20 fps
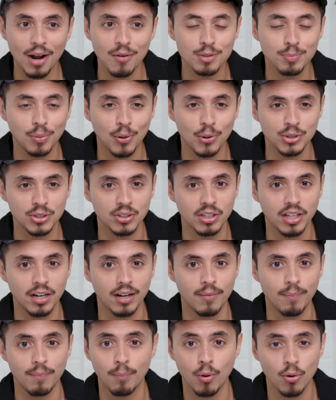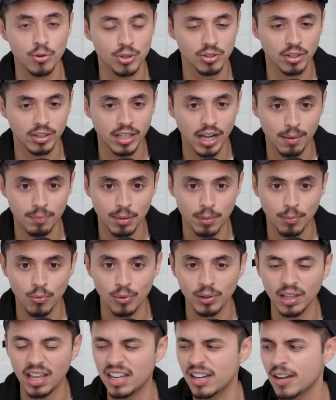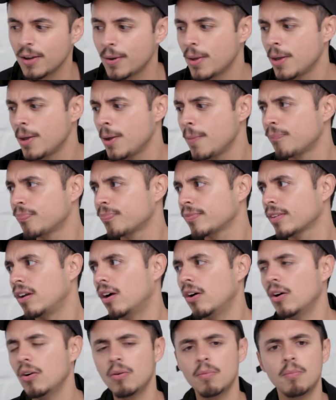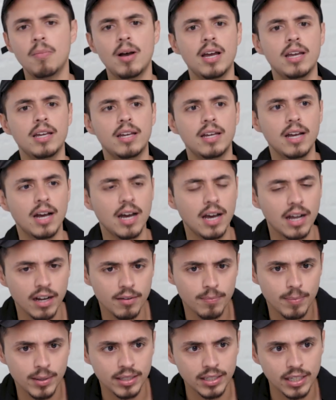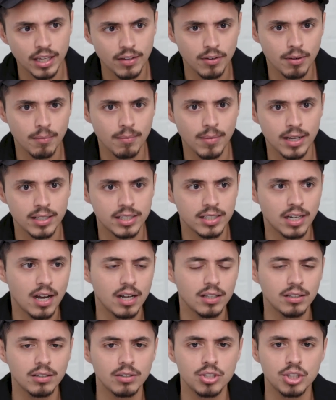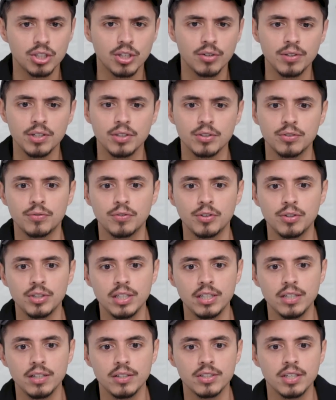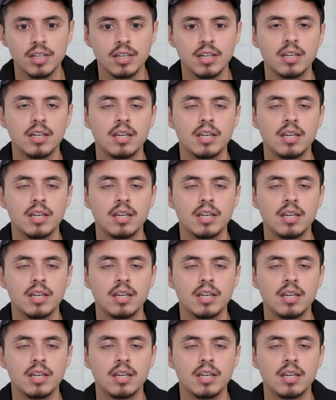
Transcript: And I was posting on it, posting on that and people were like, oh my God, I've been giving my toddler Cheerios for years.